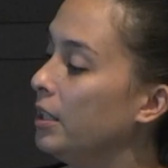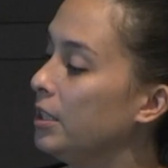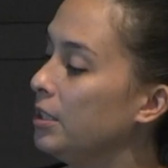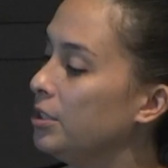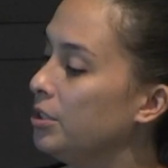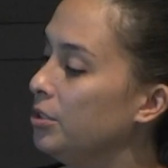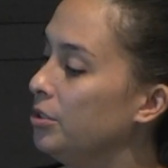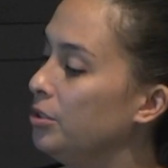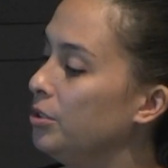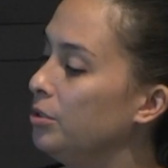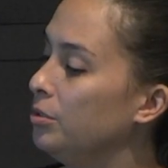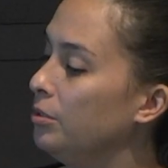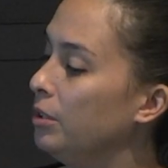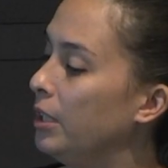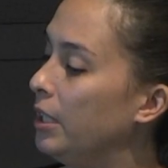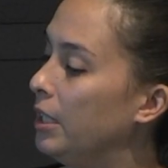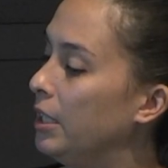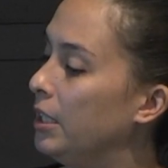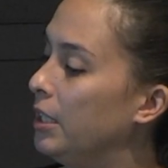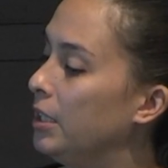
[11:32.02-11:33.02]
like to do
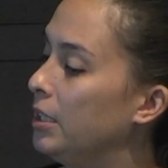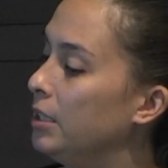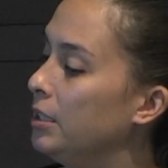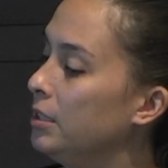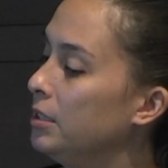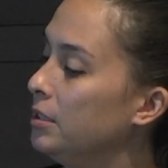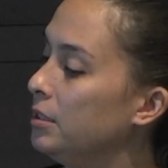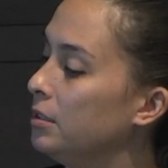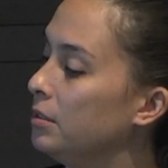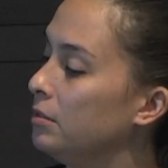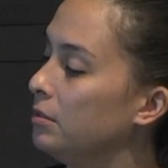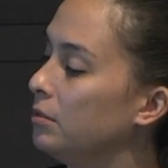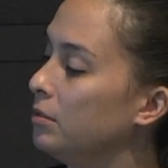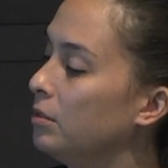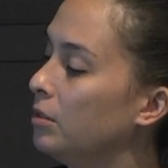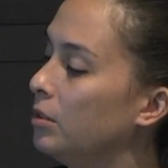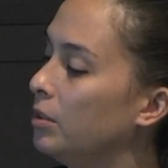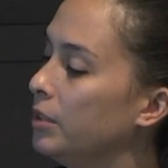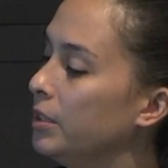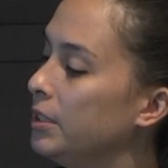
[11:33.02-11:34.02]
is,
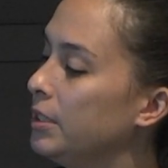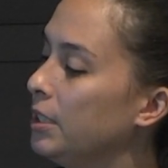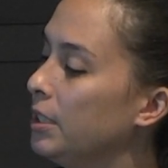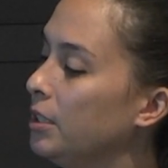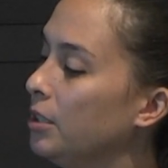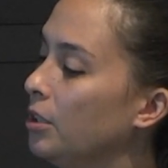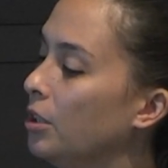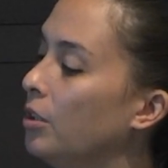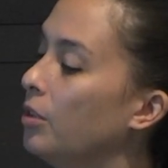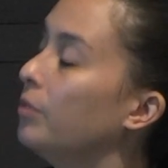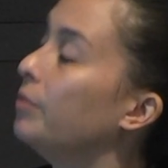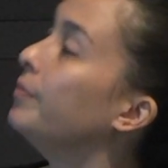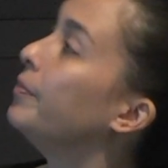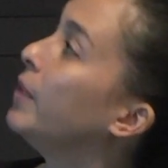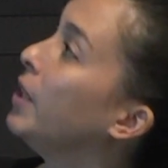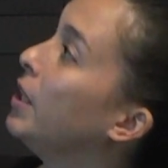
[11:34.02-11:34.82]
it didn't go.